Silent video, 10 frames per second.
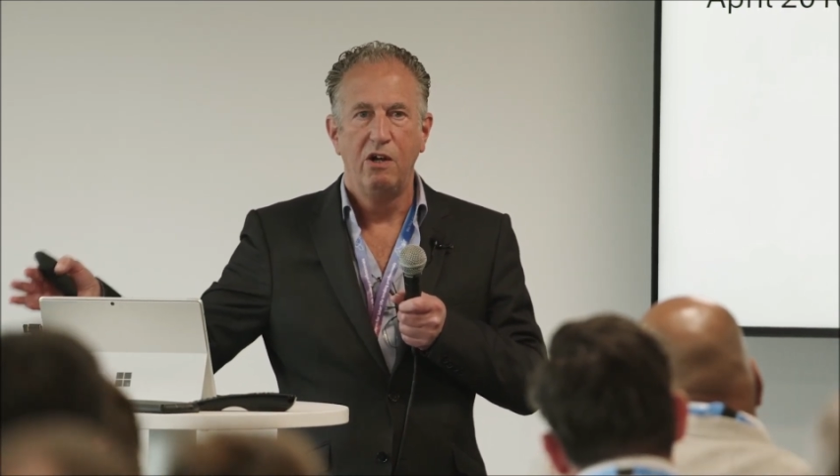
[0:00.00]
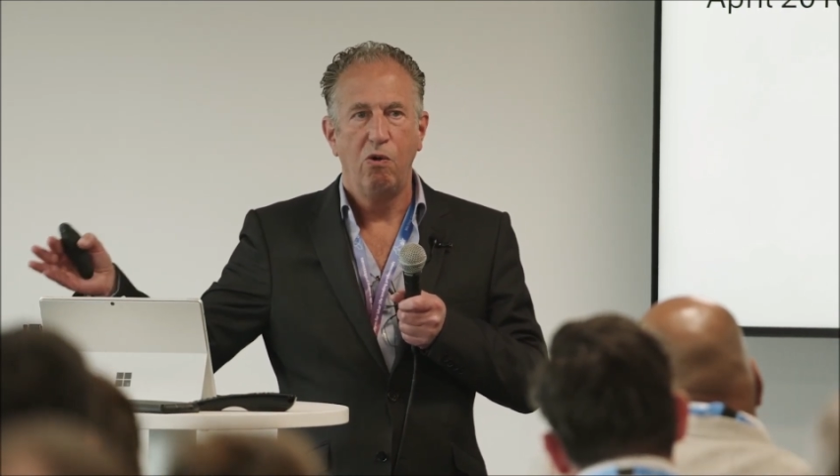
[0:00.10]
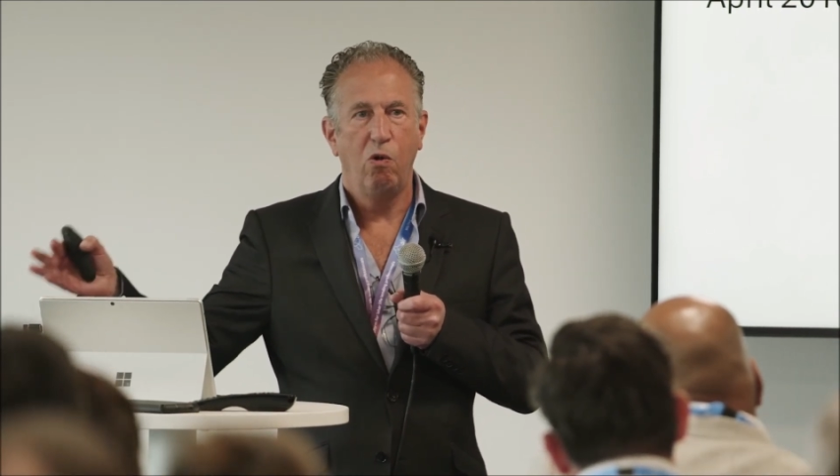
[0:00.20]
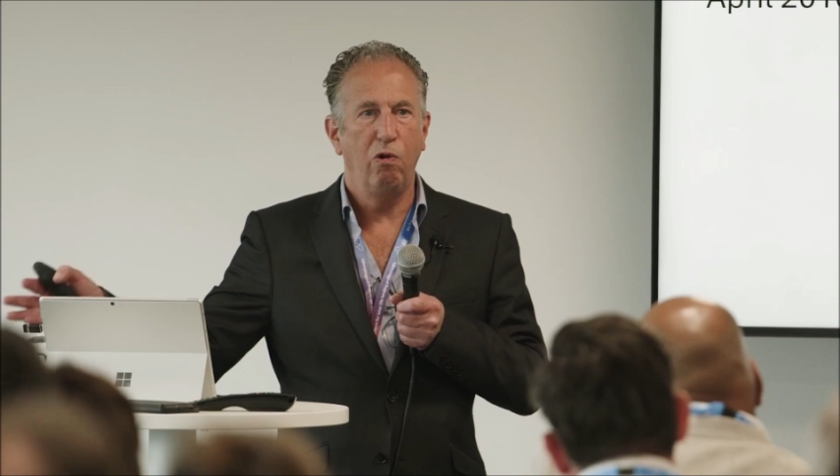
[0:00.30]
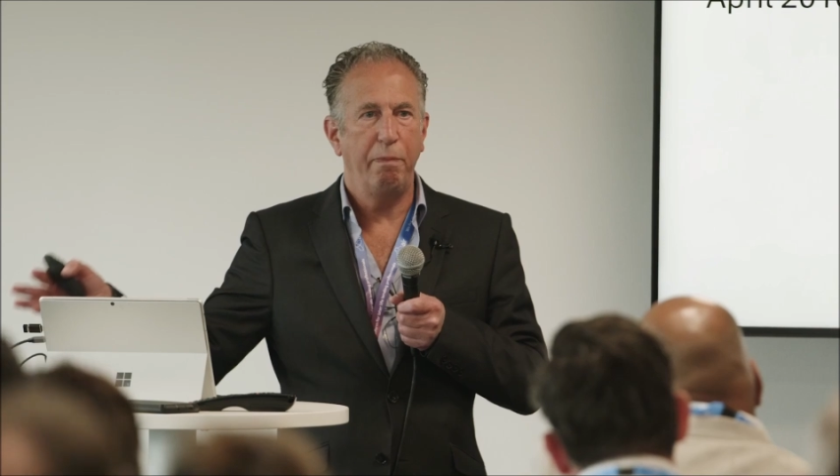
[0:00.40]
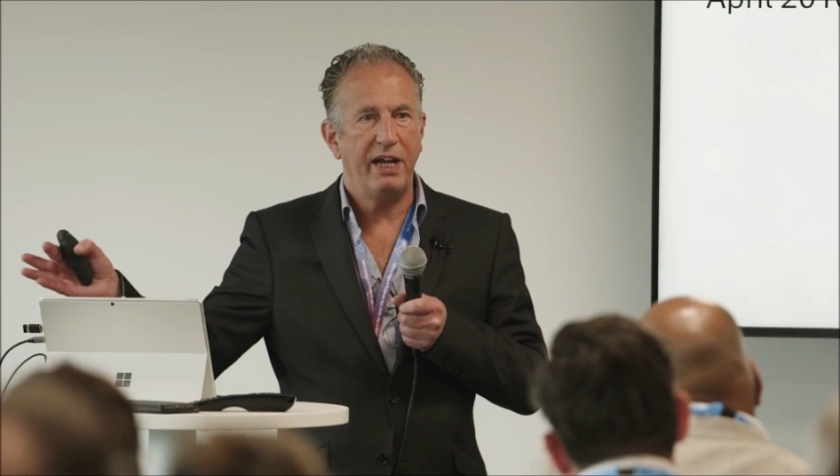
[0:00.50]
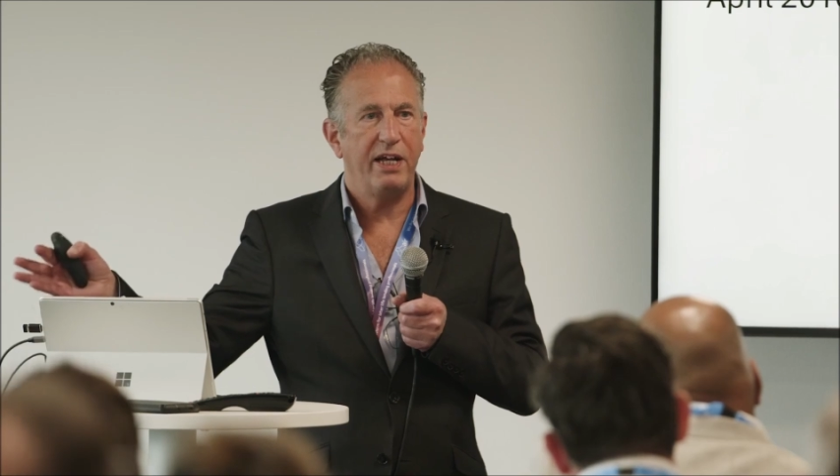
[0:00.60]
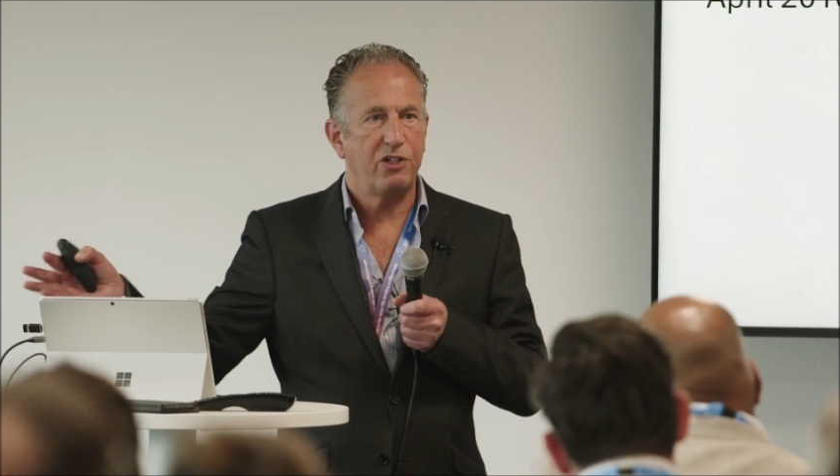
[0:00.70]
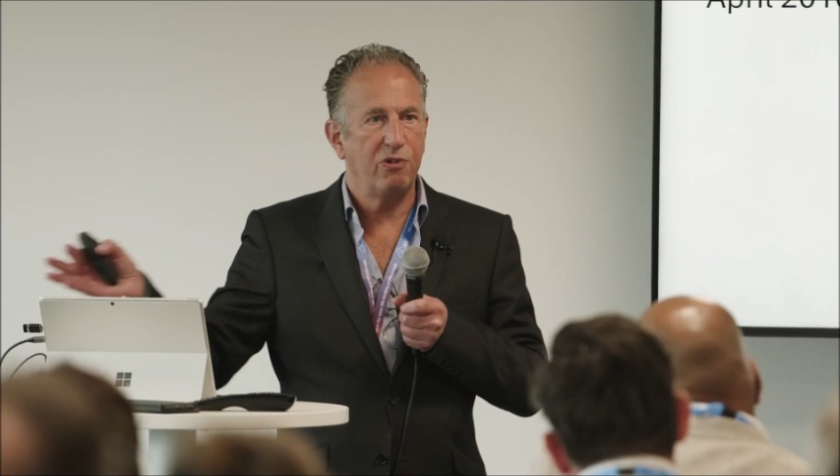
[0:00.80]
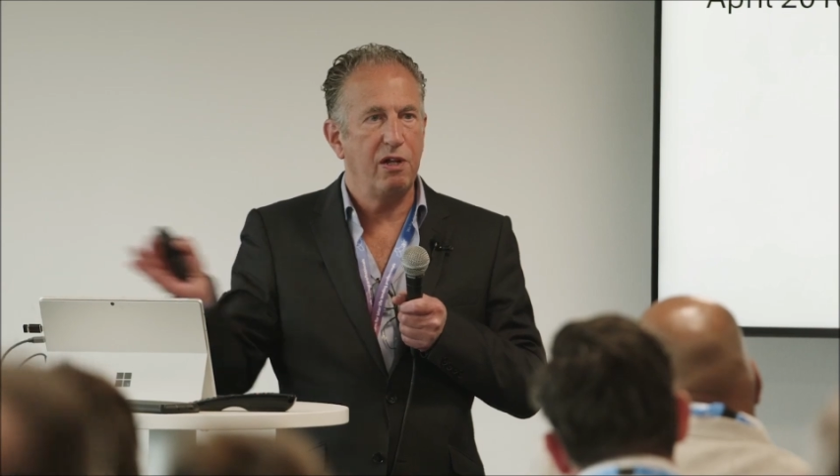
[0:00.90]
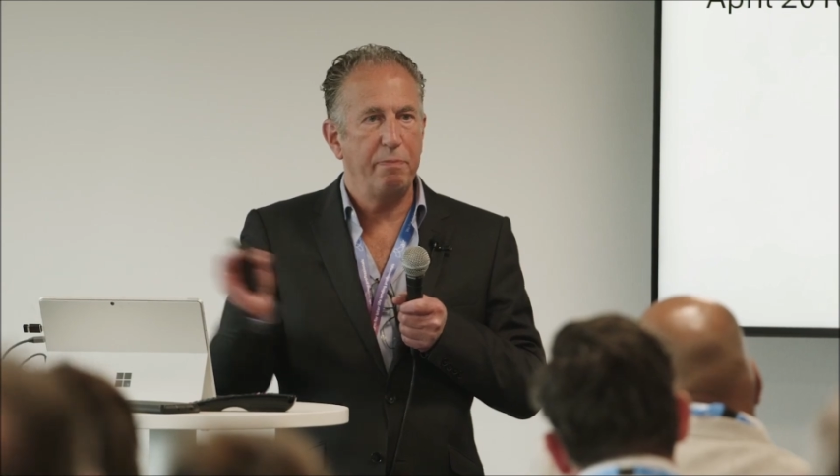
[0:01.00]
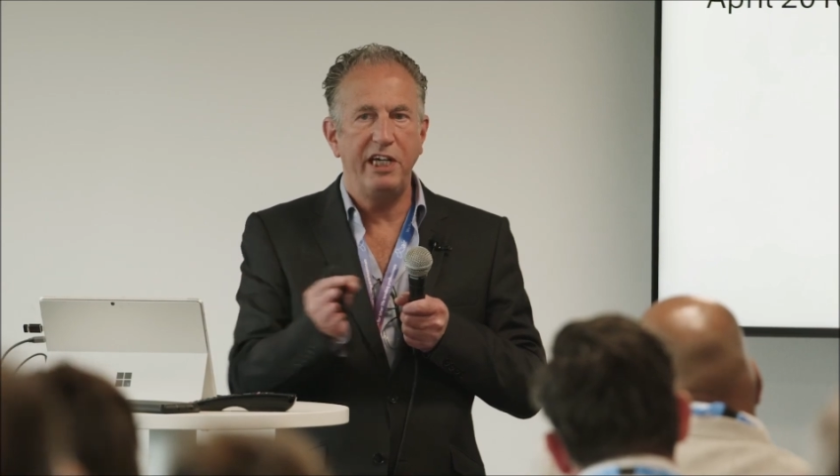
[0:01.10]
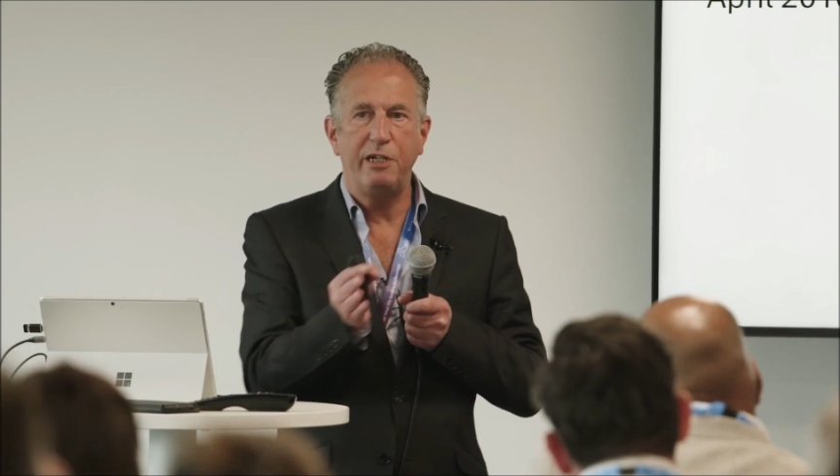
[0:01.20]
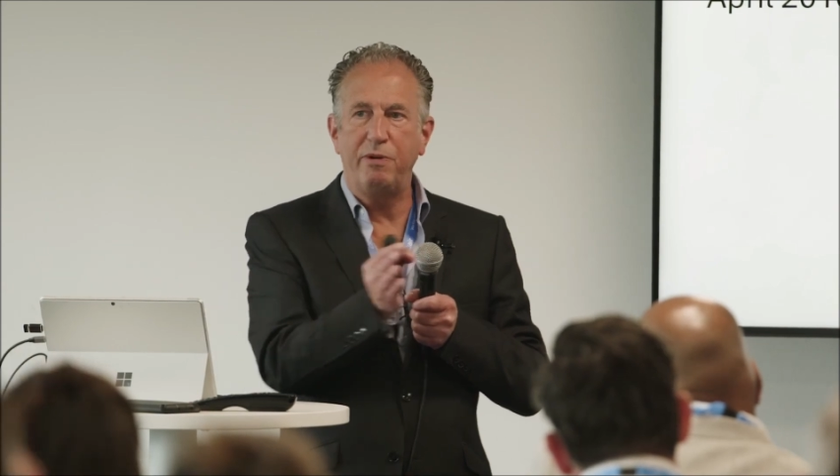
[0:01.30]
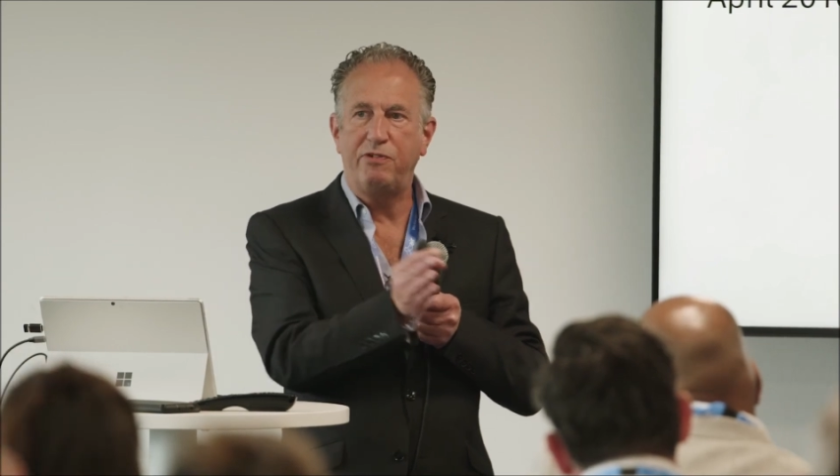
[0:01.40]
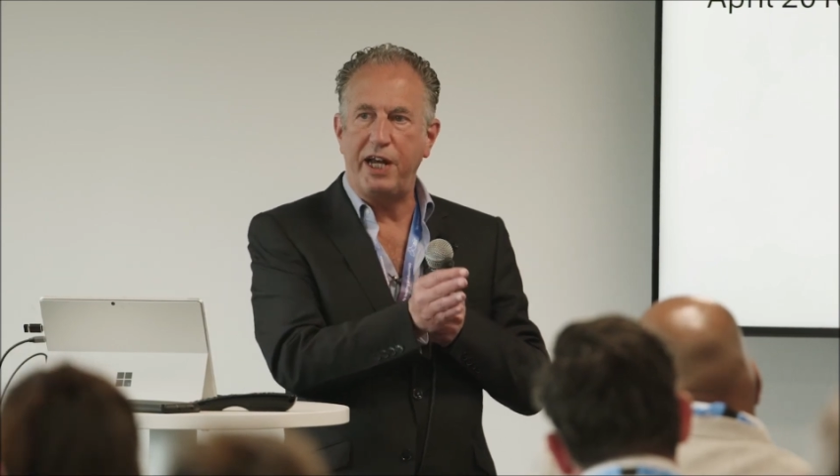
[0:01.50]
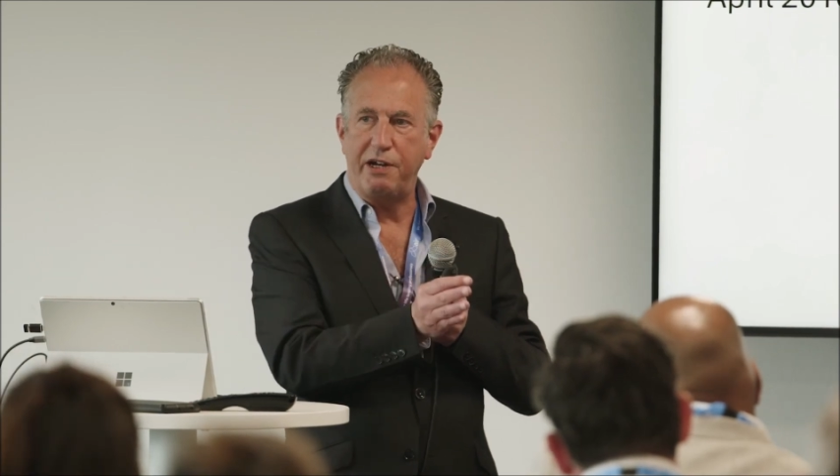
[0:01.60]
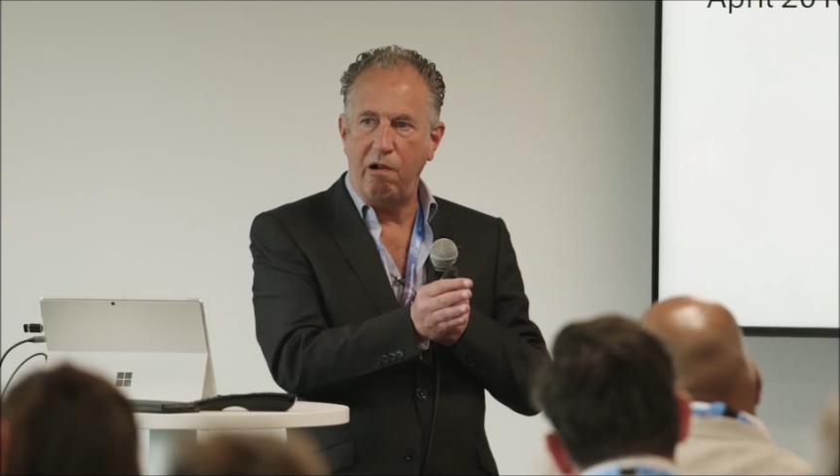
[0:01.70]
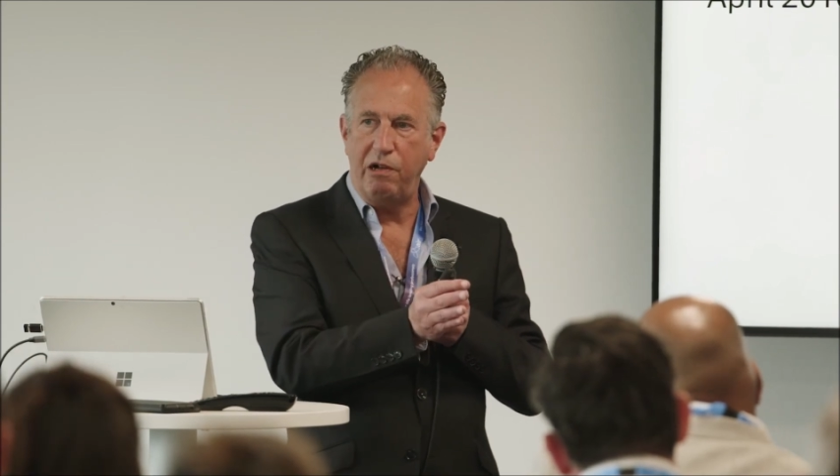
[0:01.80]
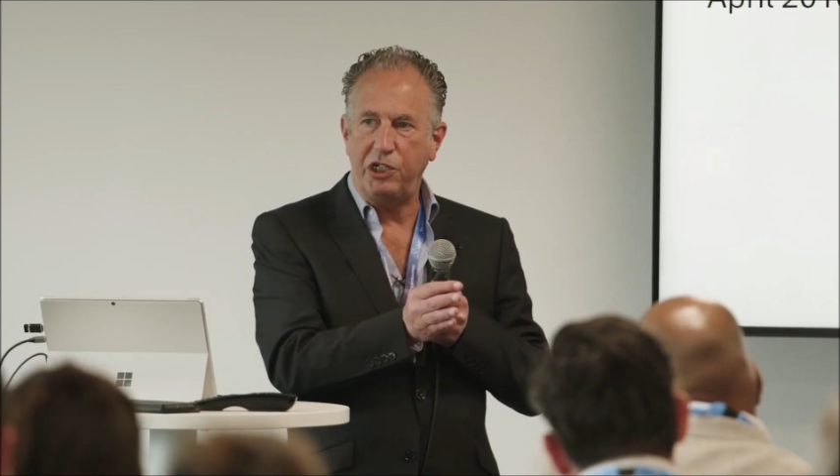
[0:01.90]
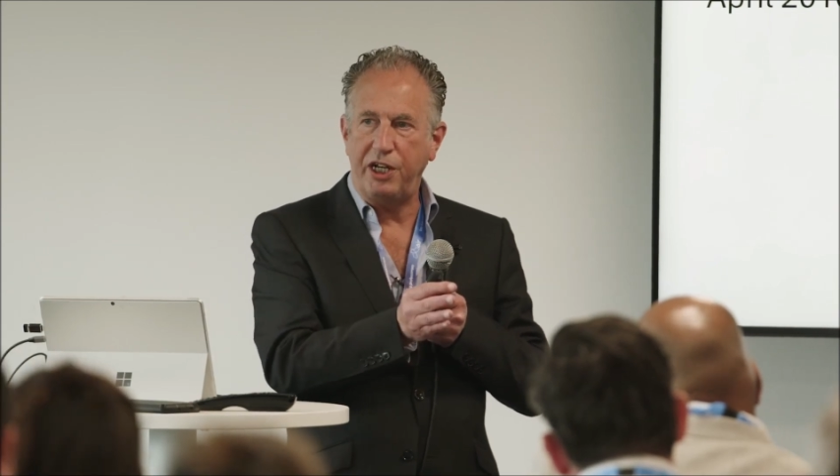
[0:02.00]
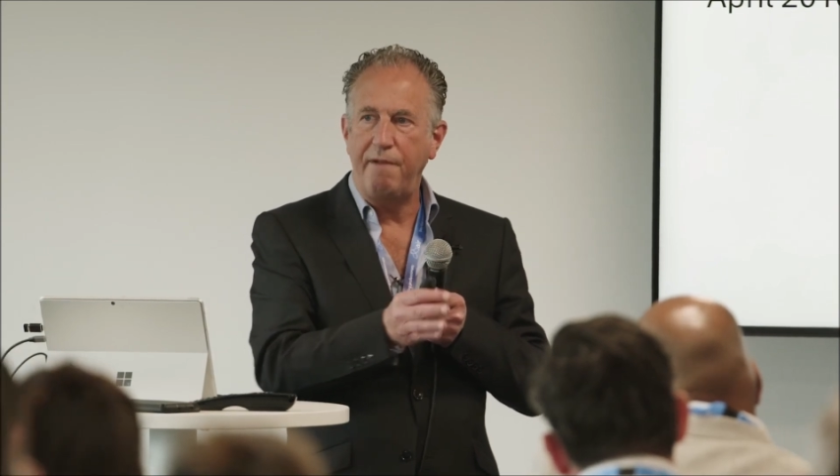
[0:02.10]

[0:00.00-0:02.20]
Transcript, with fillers: albeit through the medium of technology,